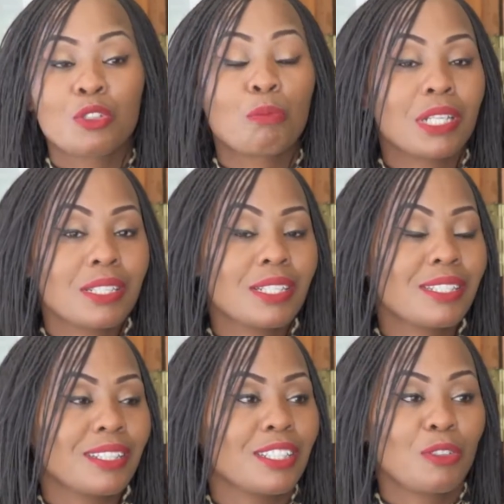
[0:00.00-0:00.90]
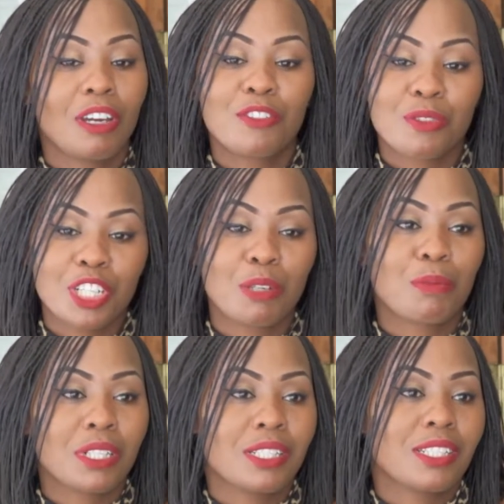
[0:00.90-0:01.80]
So persistence, you have to really
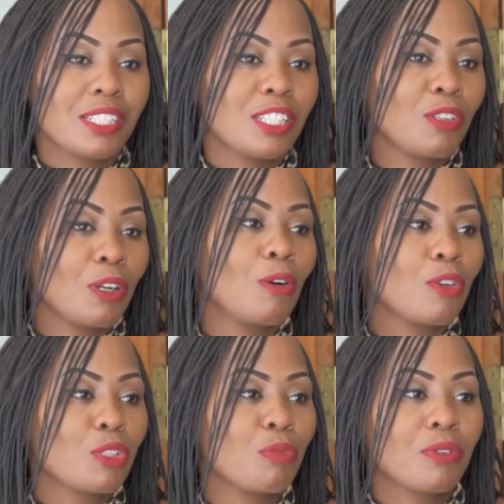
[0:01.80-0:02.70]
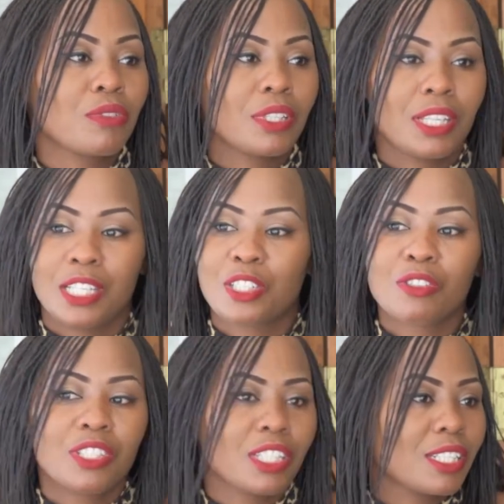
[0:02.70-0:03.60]
persistent in your goals, because they
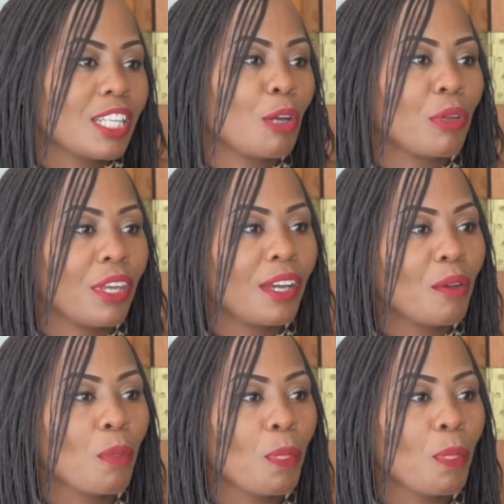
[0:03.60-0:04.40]
don't just appear.